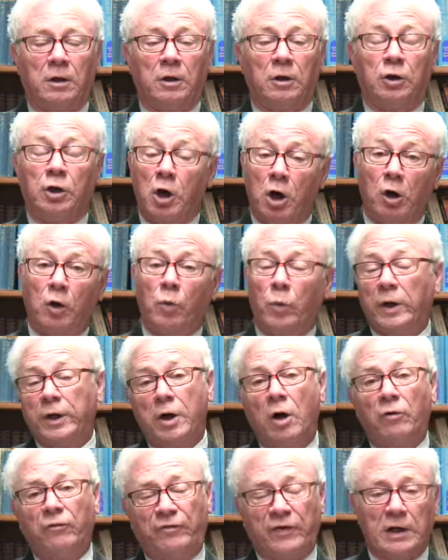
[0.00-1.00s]
No, we
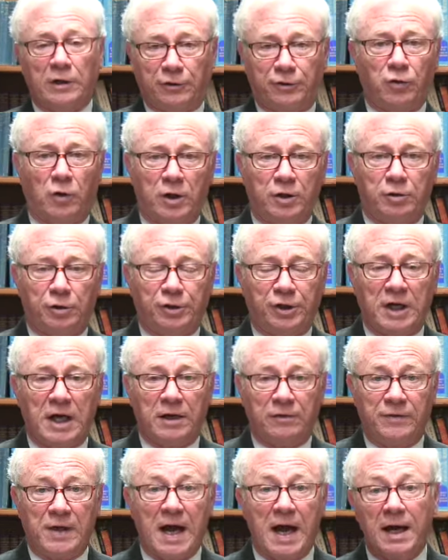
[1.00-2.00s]
don't fail to
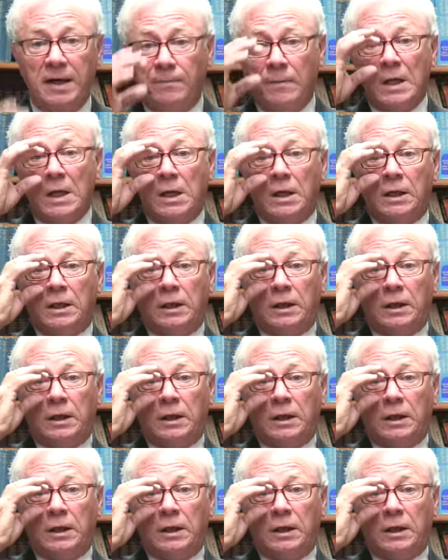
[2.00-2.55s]
understand that.